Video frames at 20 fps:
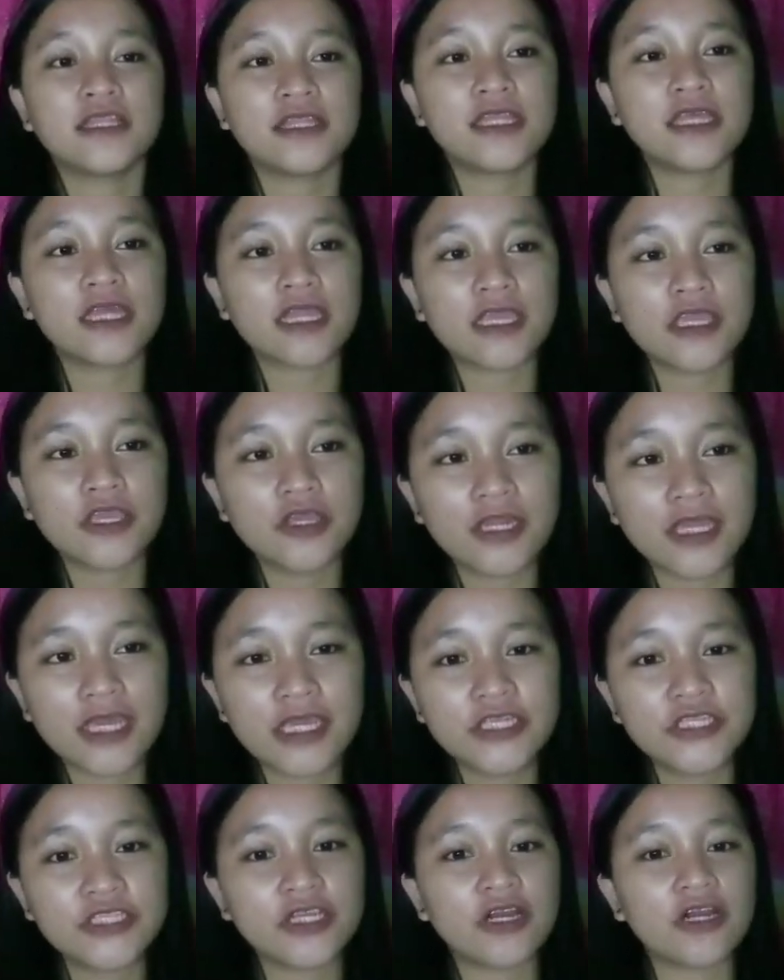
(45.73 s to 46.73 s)

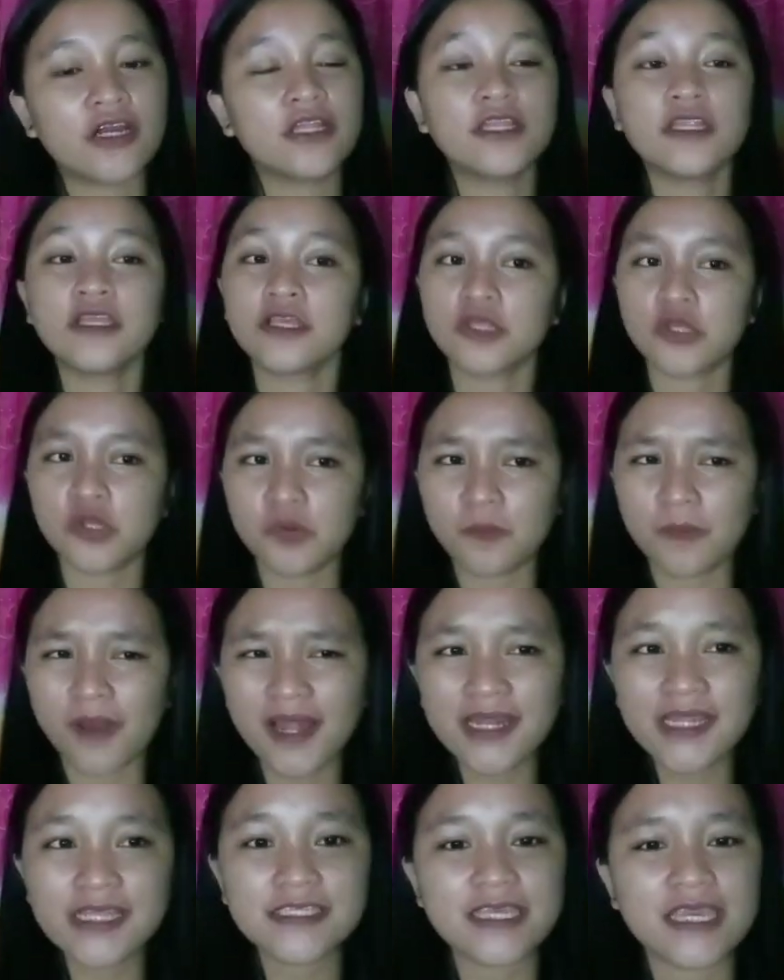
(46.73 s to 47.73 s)
deregulation,
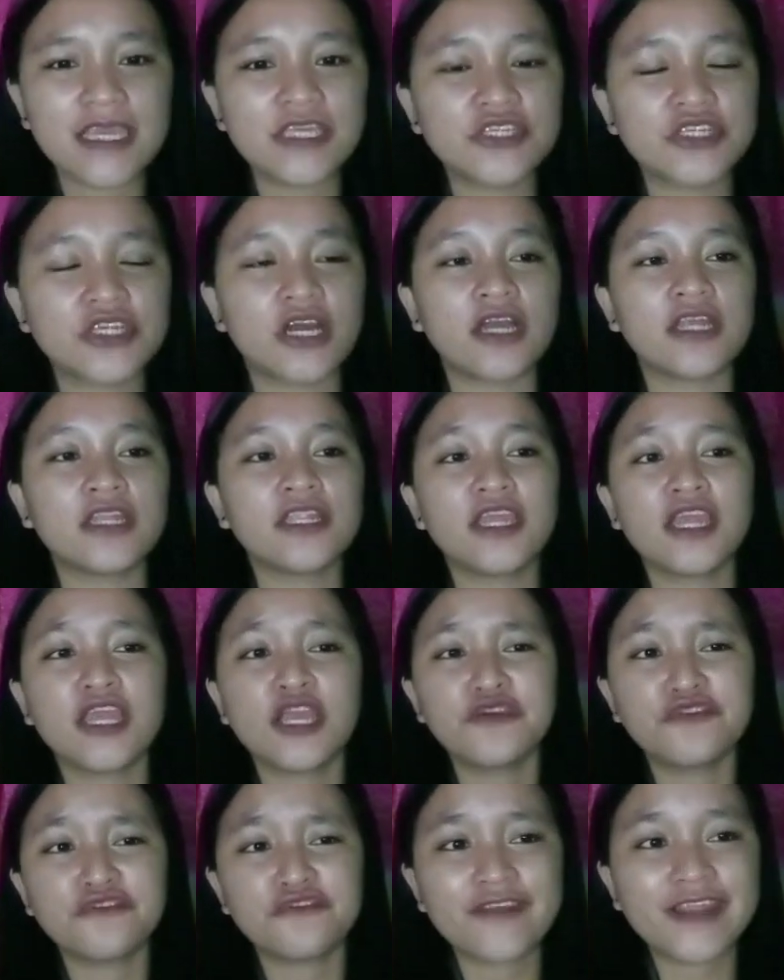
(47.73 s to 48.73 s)
globalization,
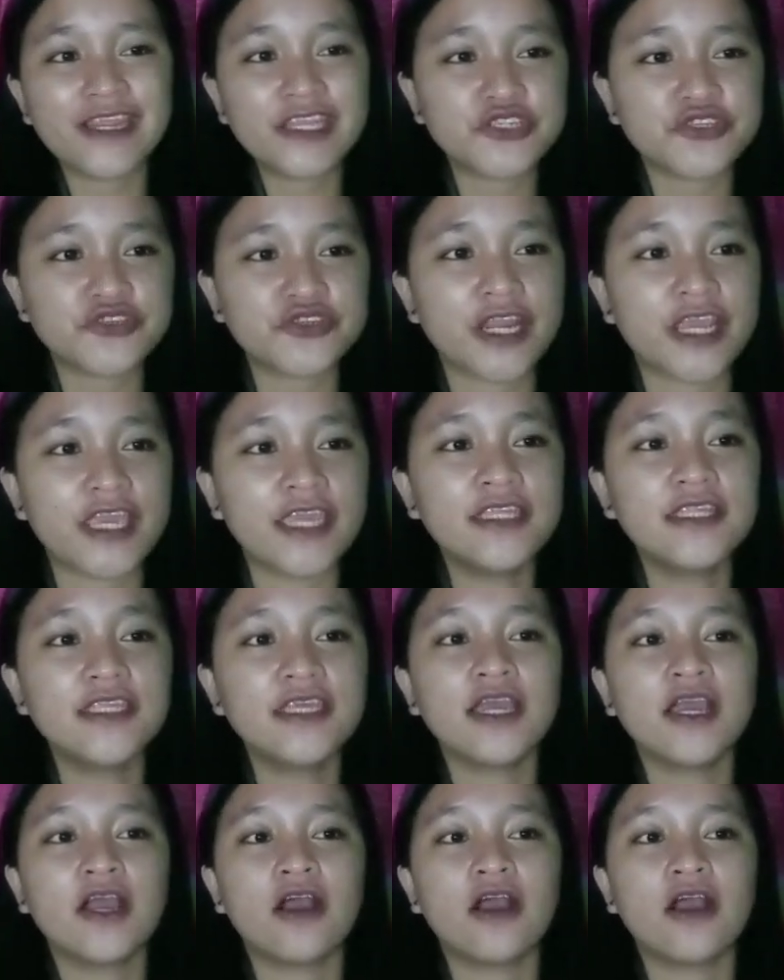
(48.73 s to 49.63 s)
free trade,